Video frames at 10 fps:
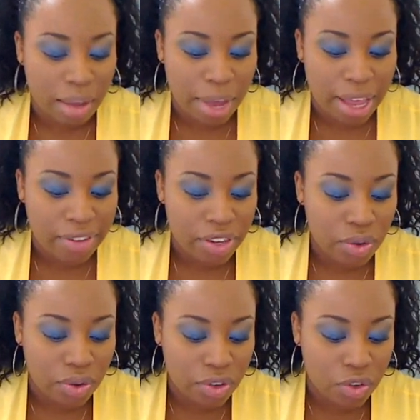I haven't
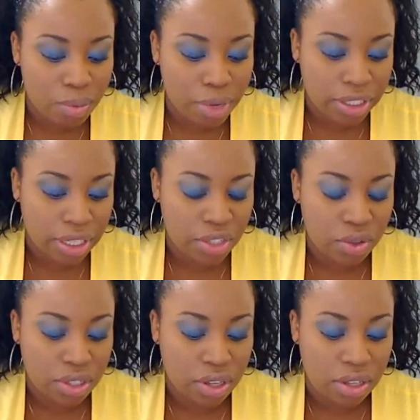used it too much. I
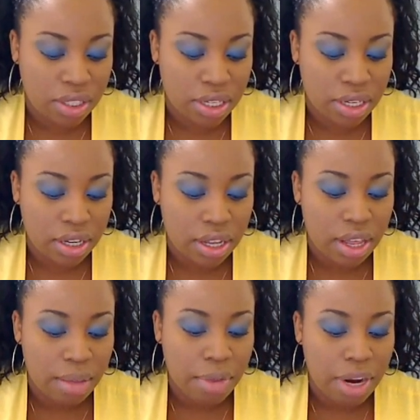sort of lost it,
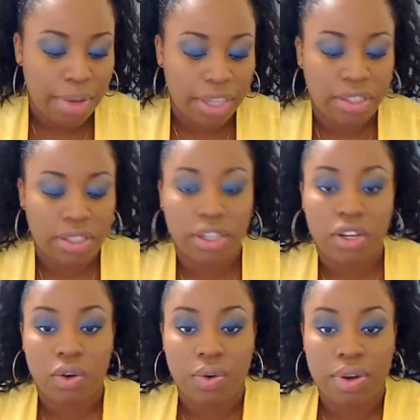but I'm actually going to
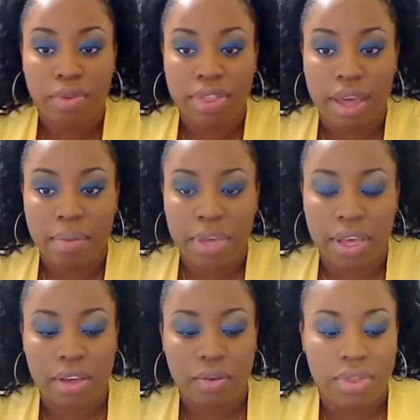go in with that
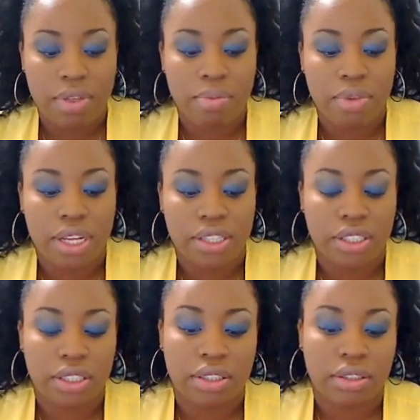pink with the
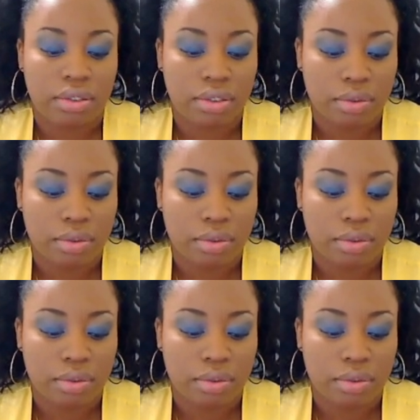blushing,